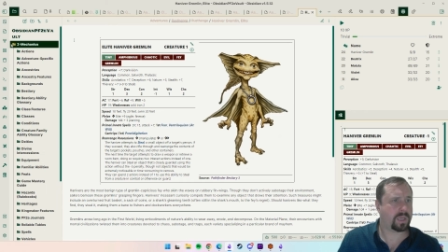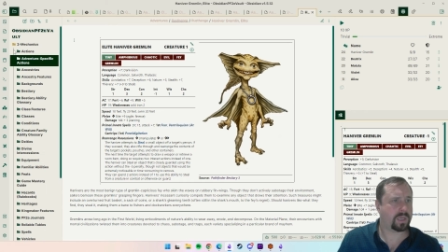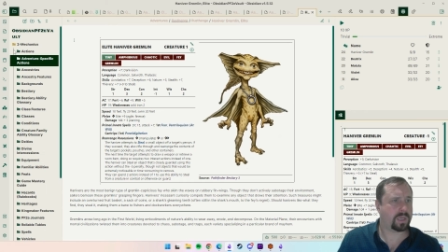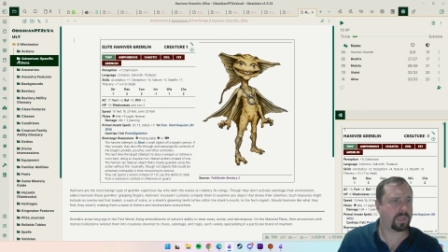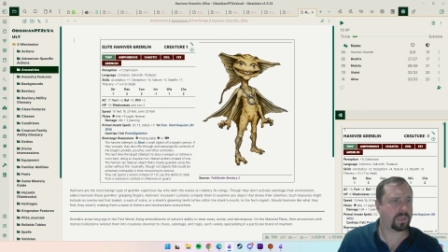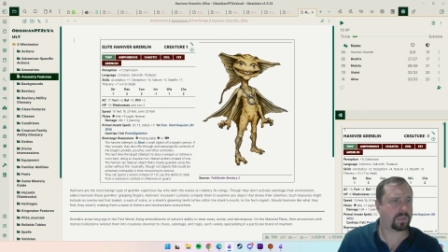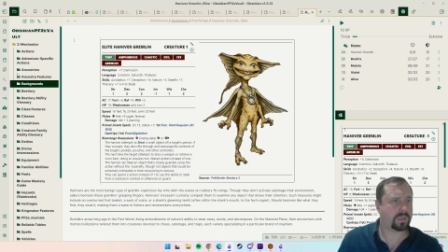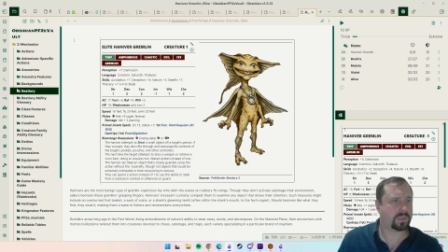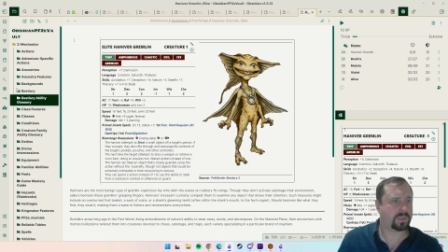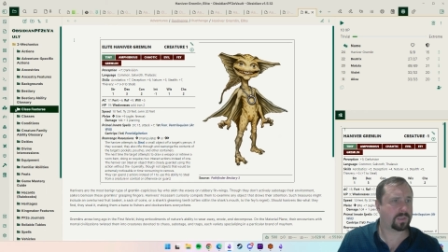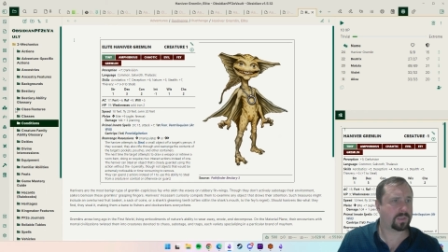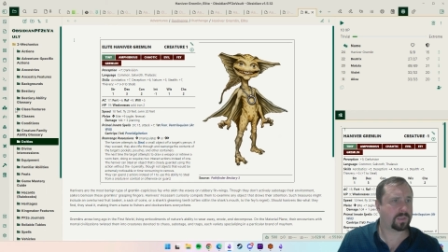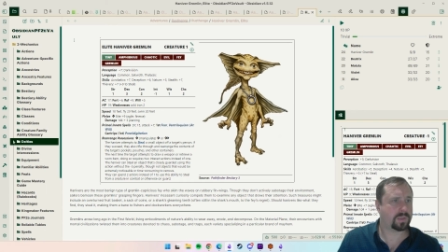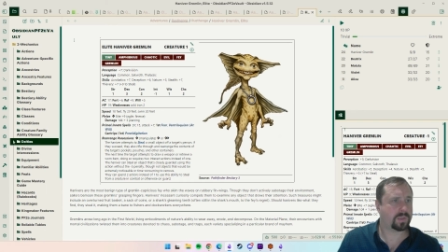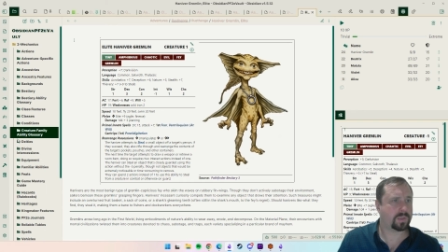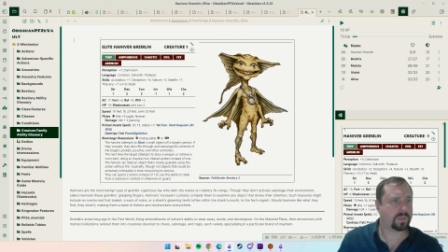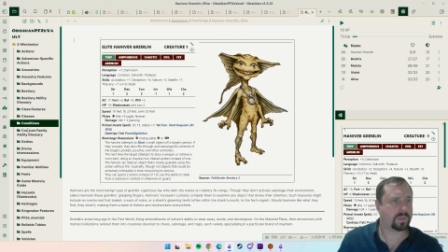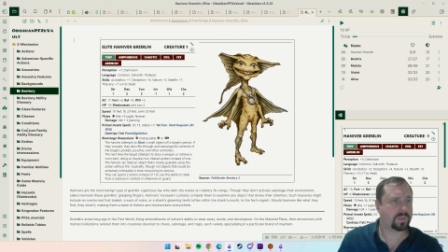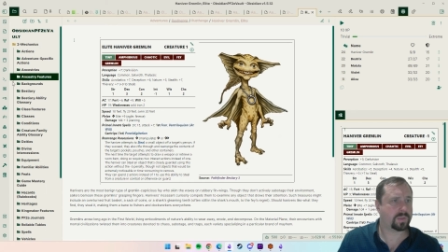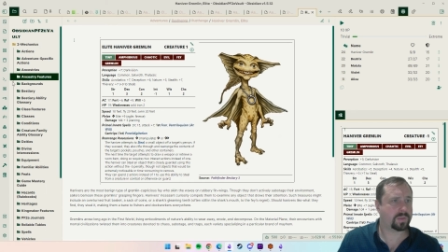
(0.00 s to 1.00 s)

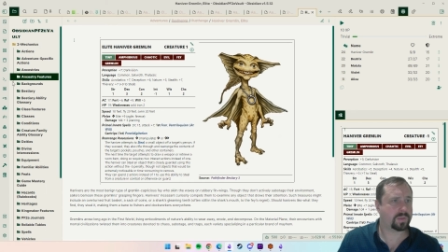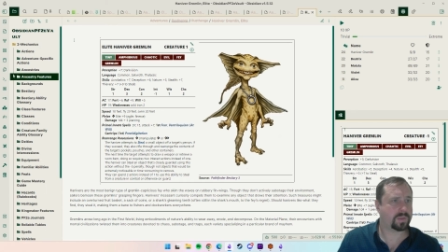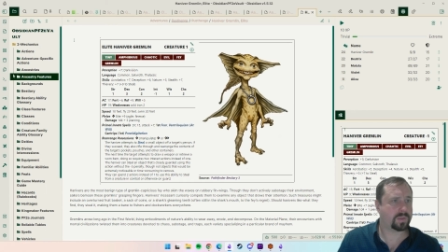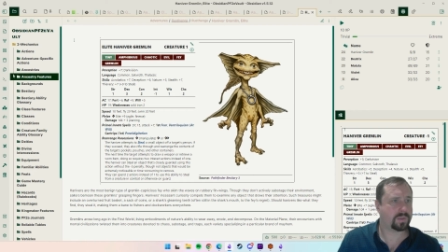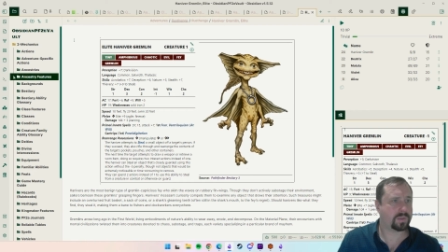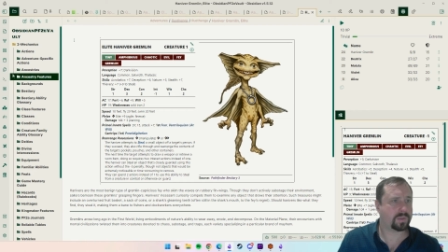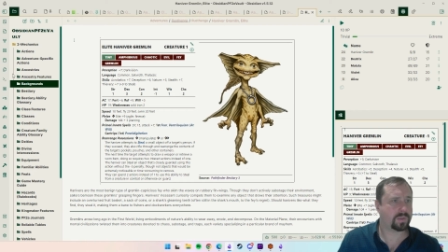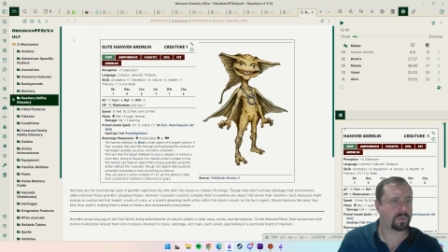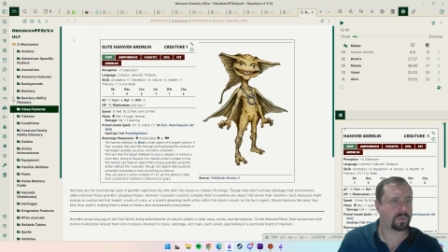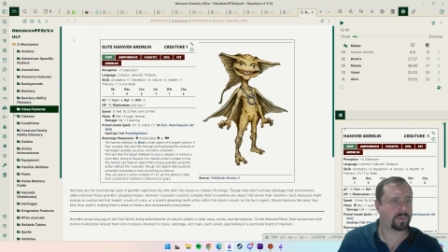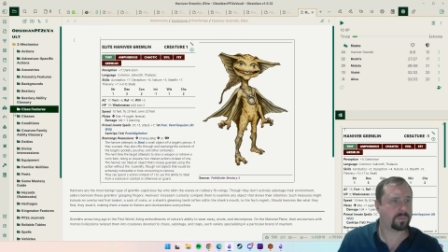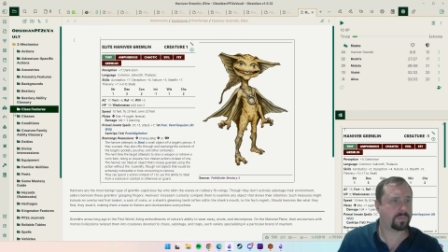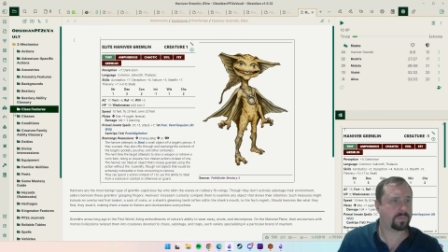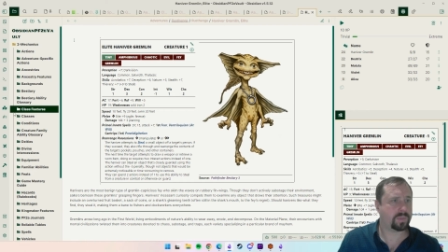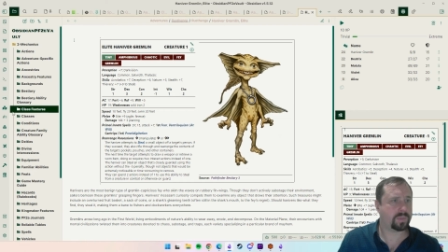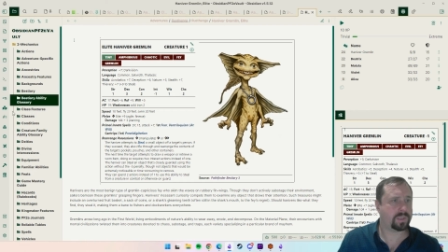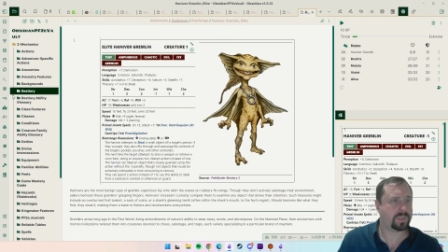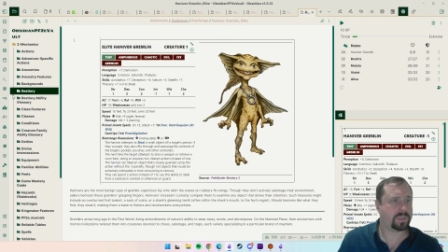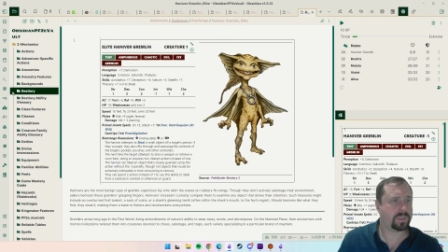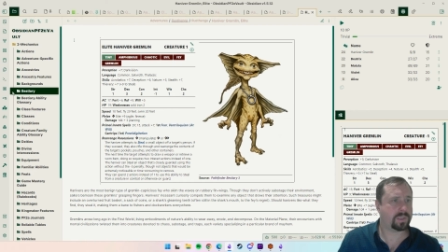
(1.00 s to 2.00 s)
Mechanics,
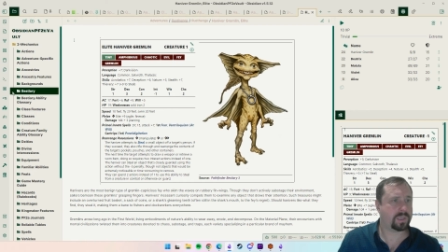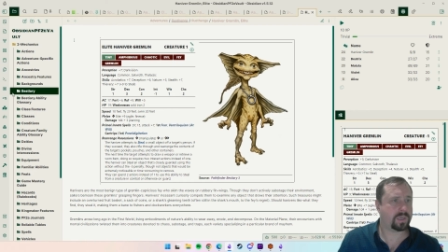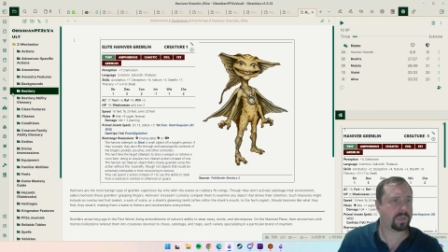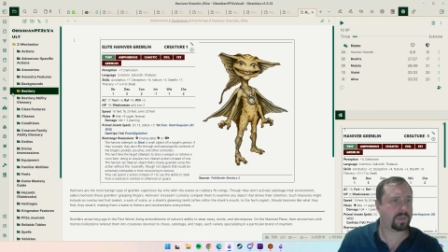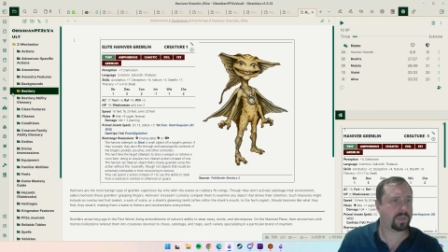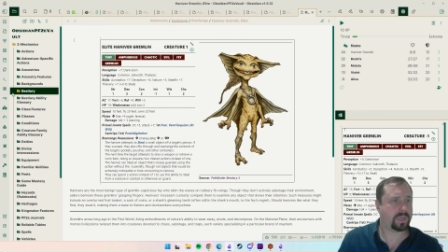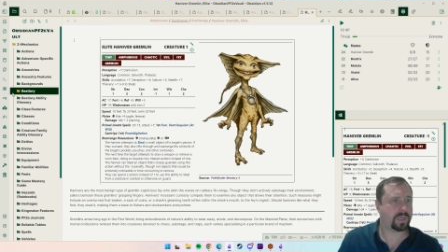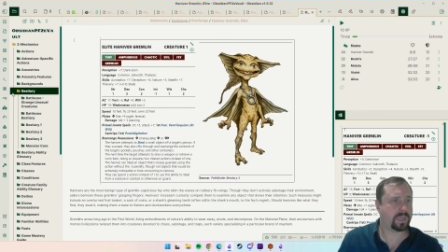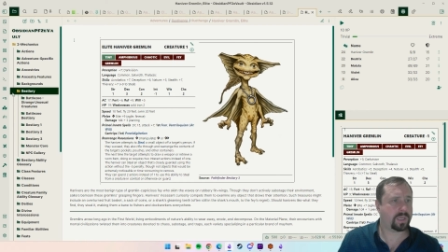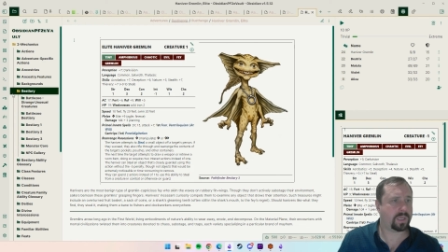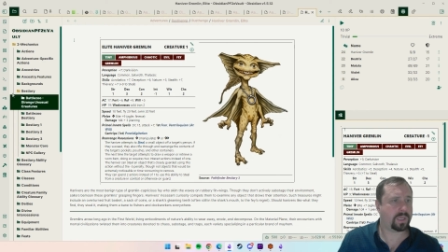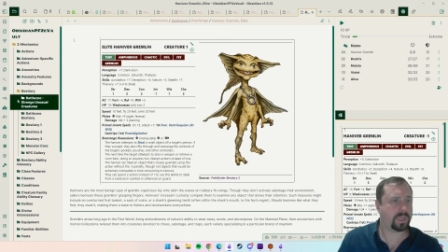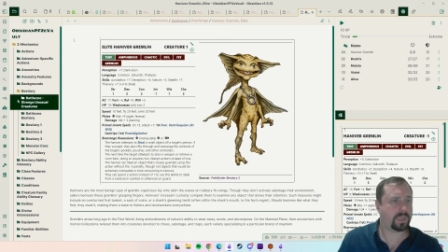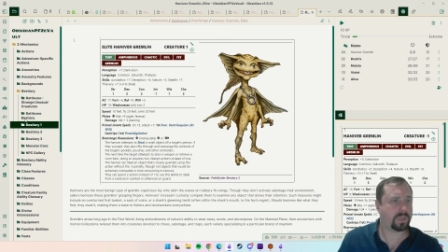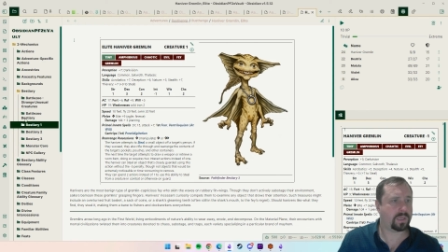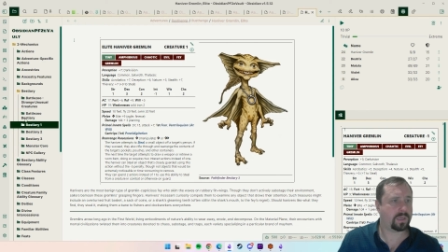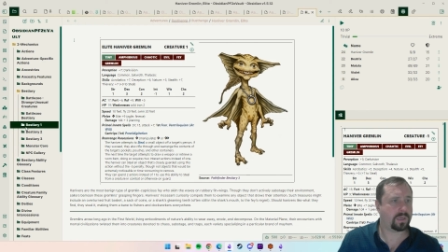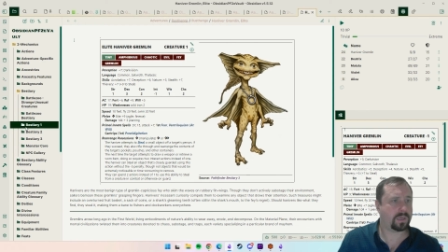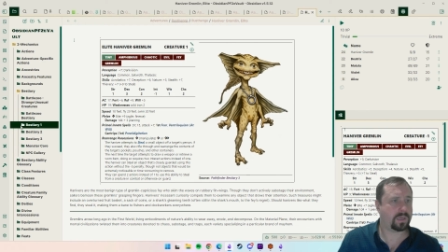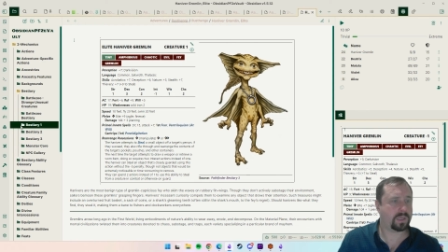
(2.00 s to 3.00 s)

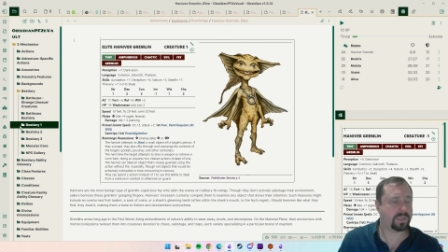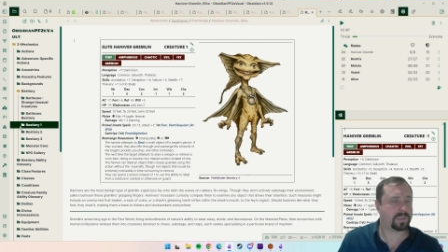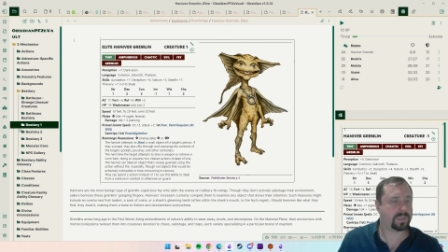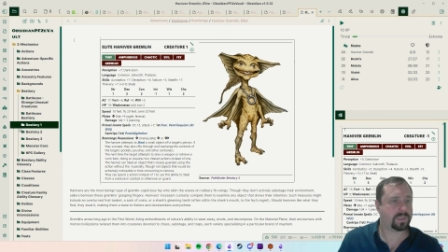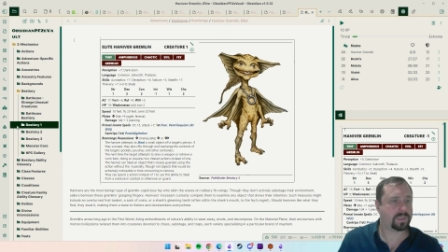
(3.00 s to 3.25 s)
bestiary.